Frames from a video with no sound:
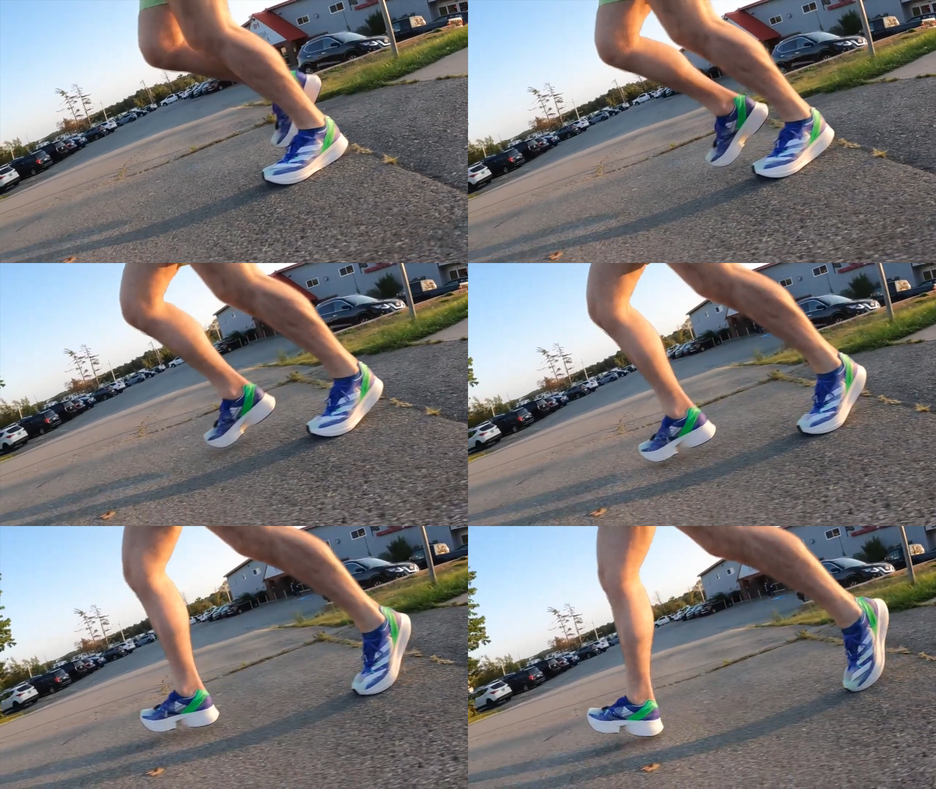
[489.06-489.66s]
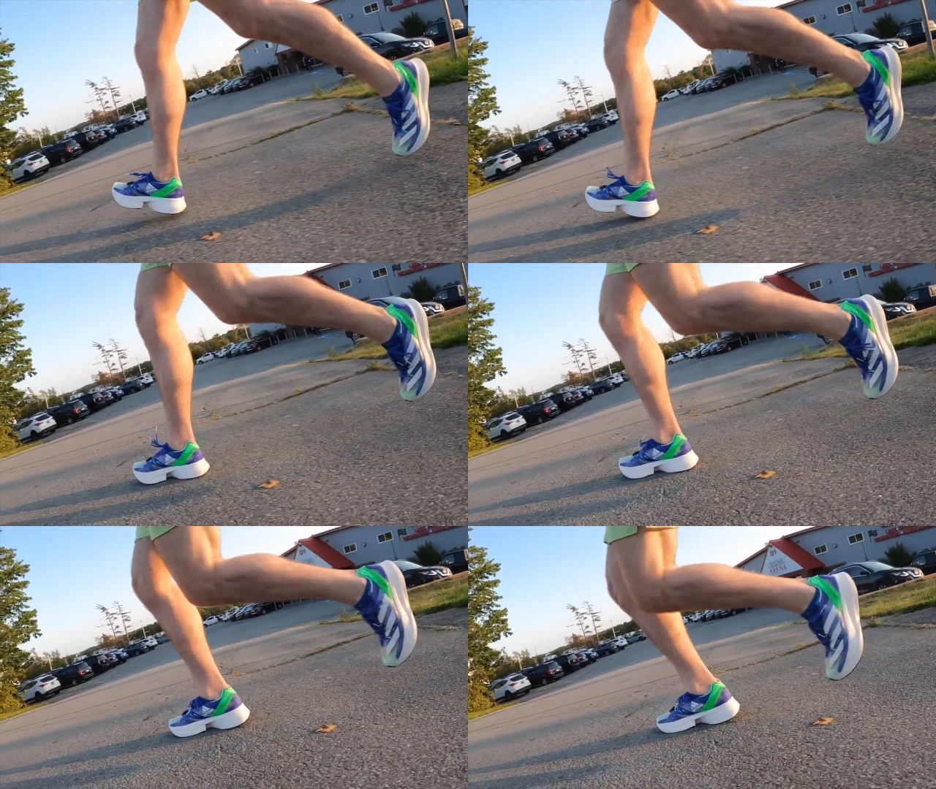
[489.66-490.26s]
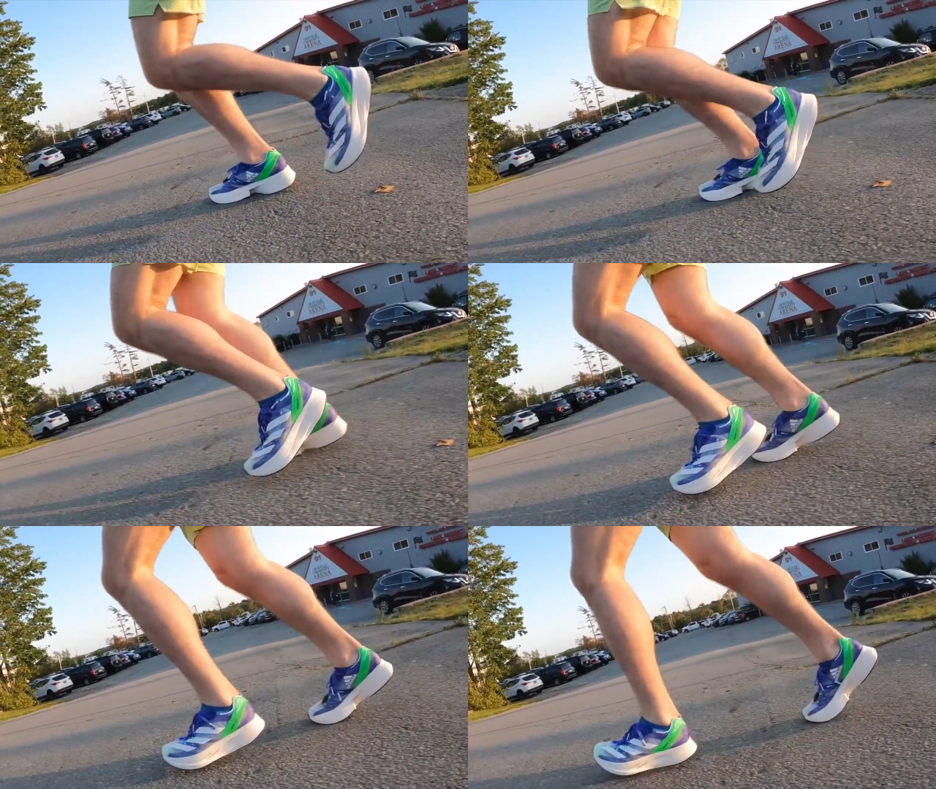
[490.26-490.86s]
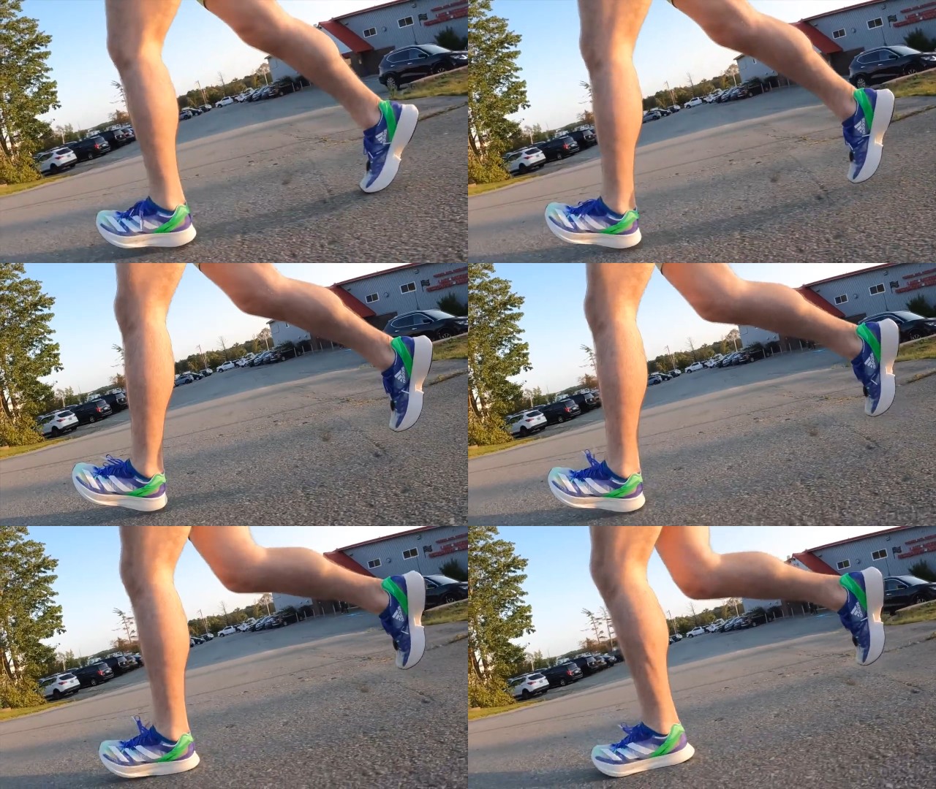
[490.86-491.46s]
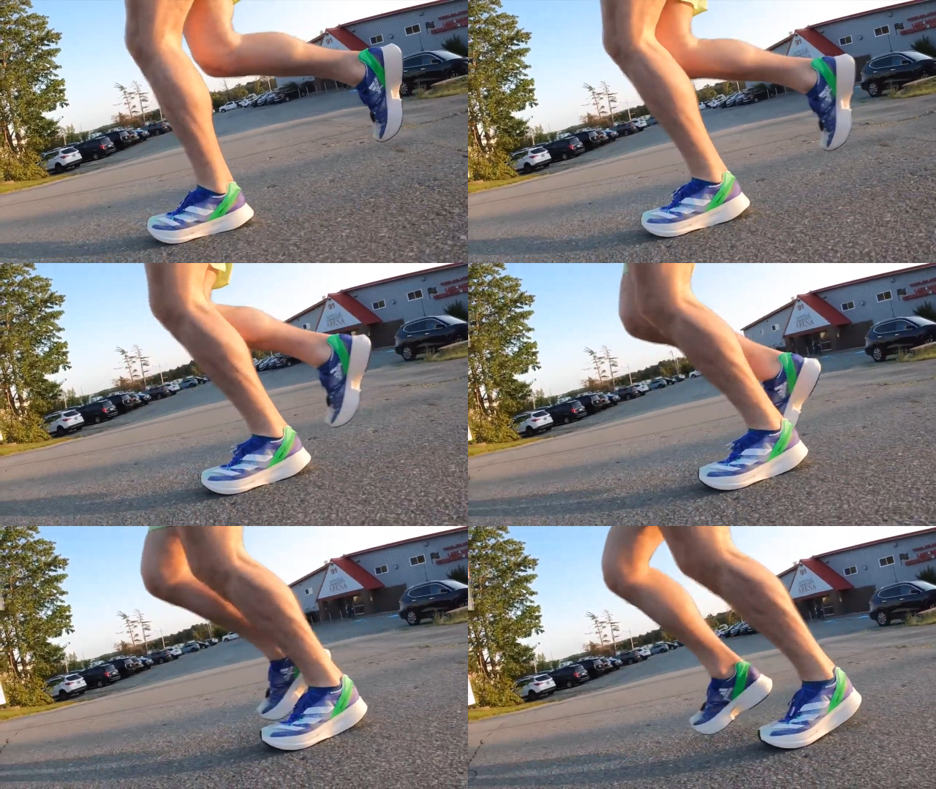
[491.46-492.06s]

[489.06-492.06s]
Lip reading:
Nobody's mouth can be seen.